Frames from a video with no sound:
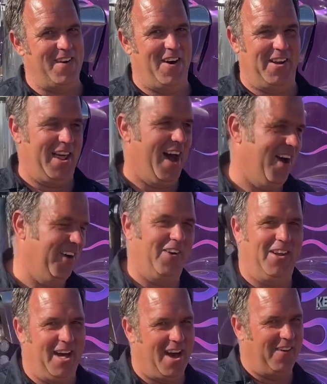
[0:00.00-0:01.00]
I
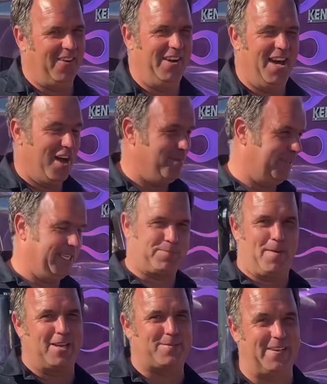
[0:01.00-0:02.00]
know. But this
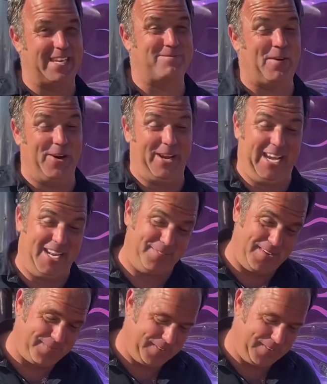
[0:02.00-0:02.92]
bloke's been buying out of me for